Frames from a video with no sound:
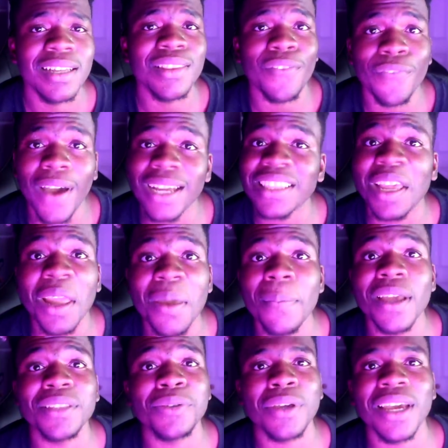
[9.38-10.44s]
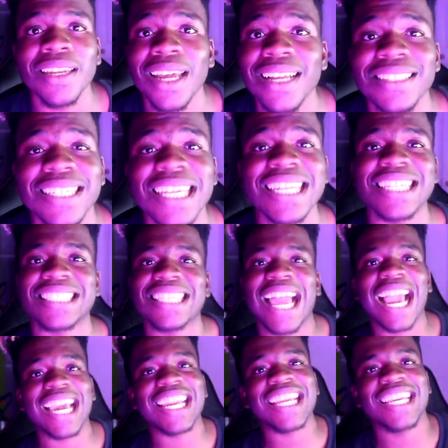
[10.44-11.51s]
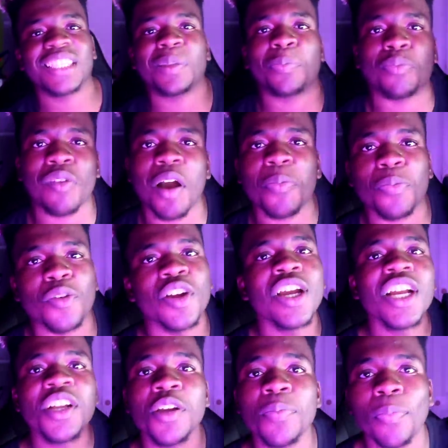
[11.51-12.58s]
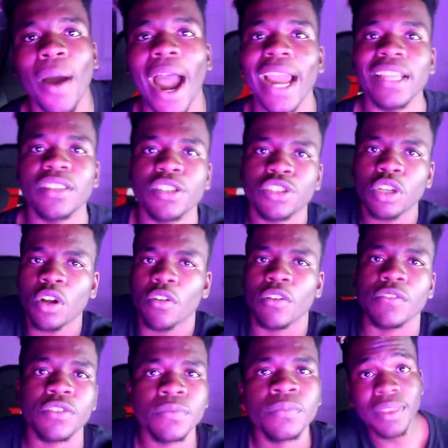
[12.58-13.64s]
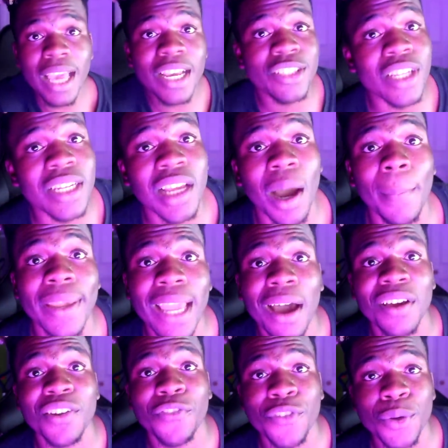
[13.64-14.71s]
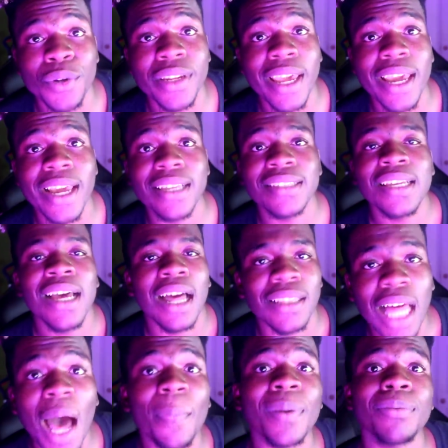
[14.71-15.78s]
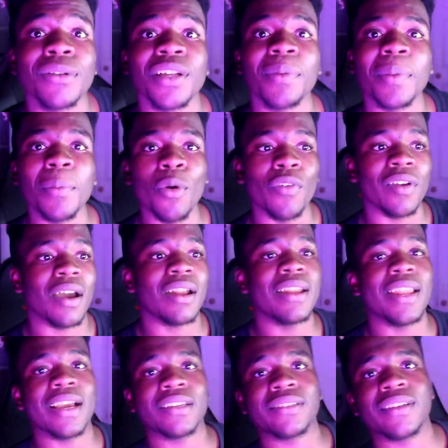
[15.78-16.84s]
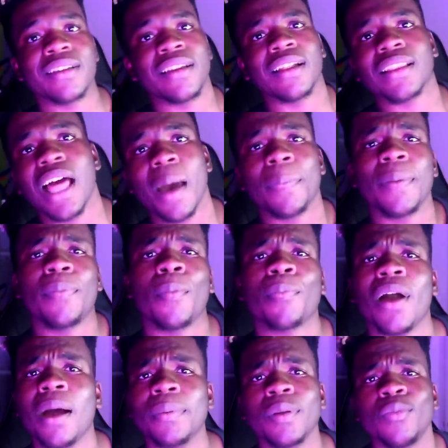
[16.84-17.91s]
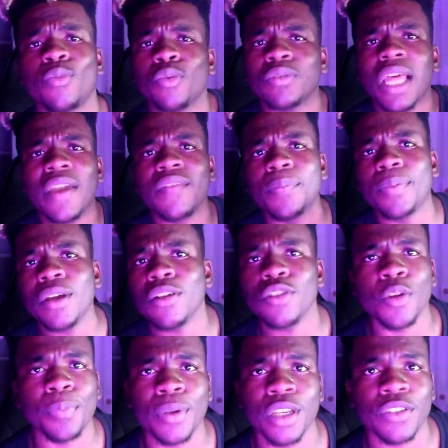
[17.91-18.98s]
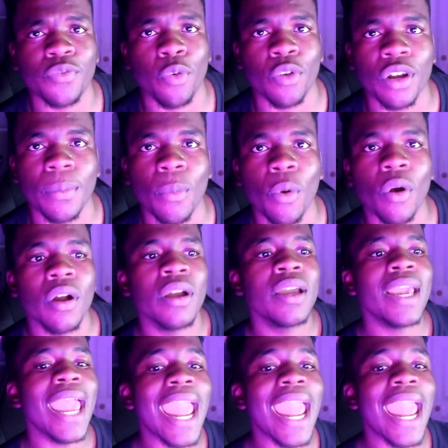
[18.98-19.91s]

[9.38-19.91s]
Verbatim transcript: And the fact that N B A two K nineteen is not gonna get the proper goodbye it deserves. With next gen coming out in a few days, a lot of people are gonna be moving on to next gen, and a lot of people probably will not even be on their P S four anymore.